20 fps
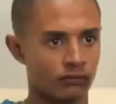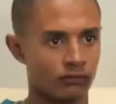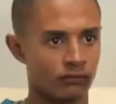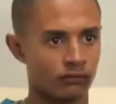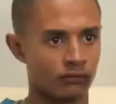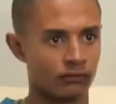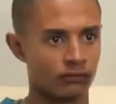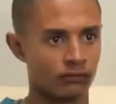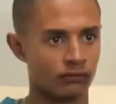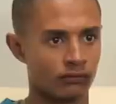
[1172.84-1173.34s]

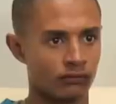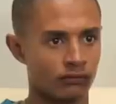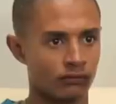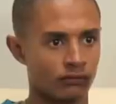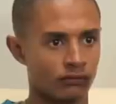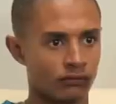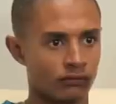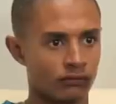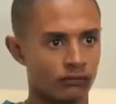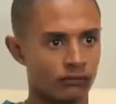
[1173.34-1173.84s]

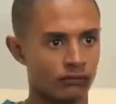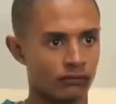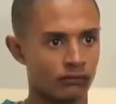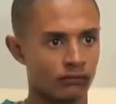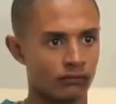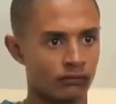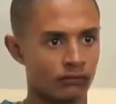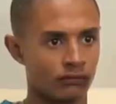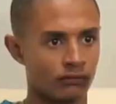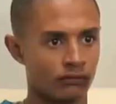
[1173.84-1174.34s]

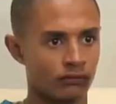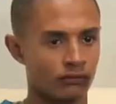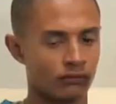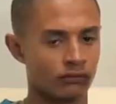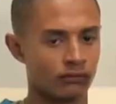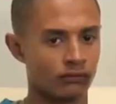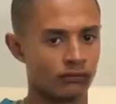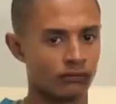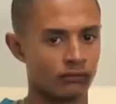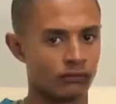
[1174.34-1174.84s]

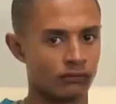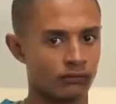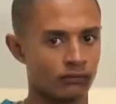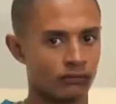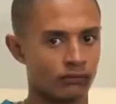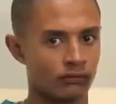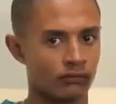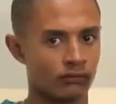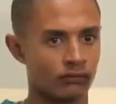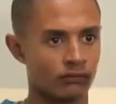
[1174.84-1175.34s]

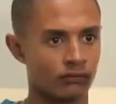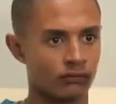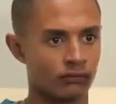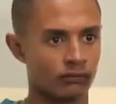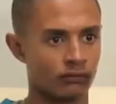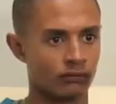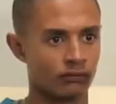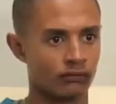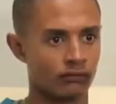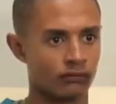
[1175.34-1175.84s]

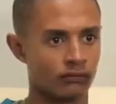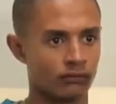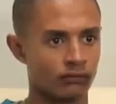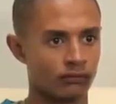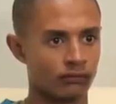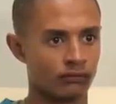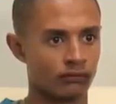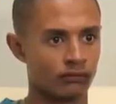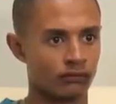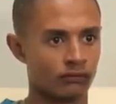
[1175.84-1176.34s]

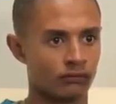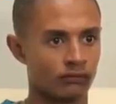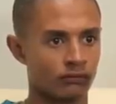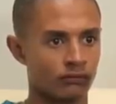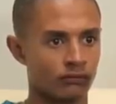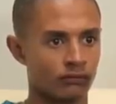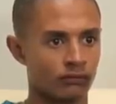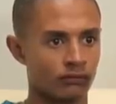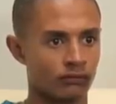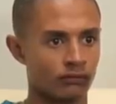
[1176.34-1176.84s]

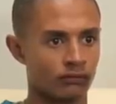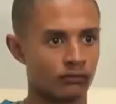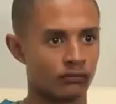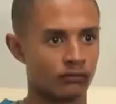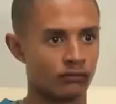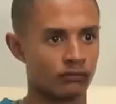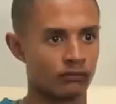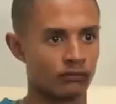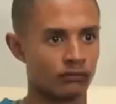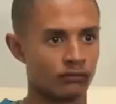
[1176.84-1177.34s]

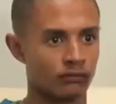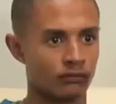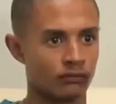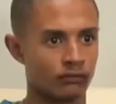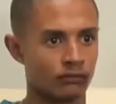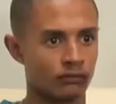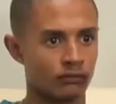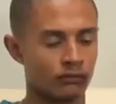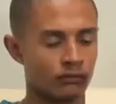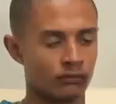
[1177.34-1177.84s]

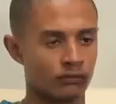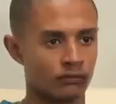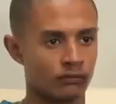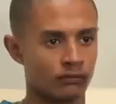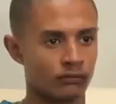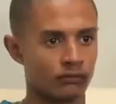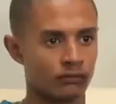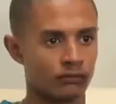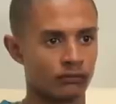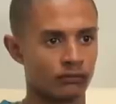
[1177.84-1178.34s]

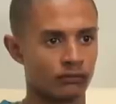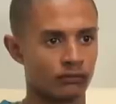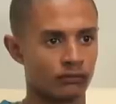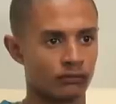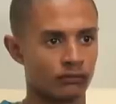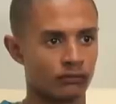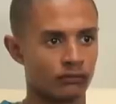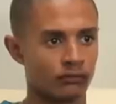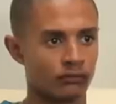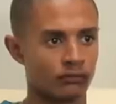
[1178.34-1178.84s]

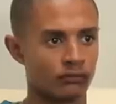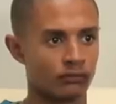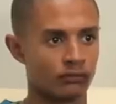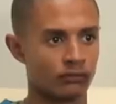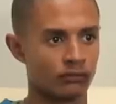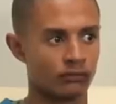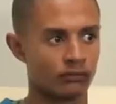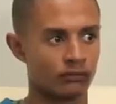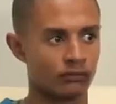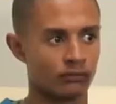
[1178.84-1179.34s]

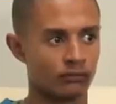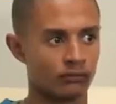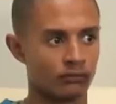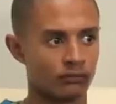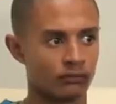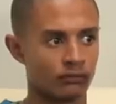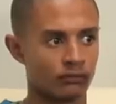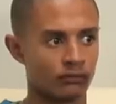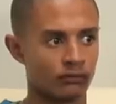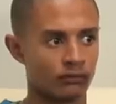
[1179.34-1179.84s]

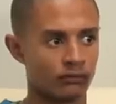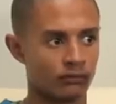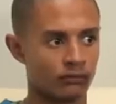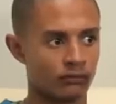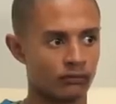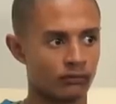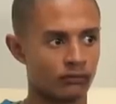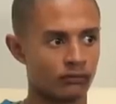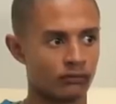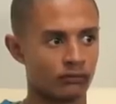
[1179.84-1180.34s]

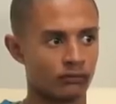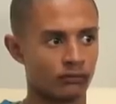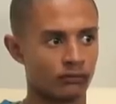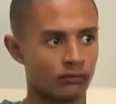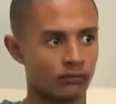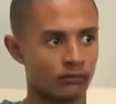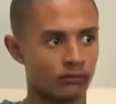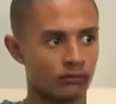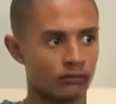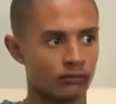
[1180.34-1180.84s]
No words are spoken by the person on screen.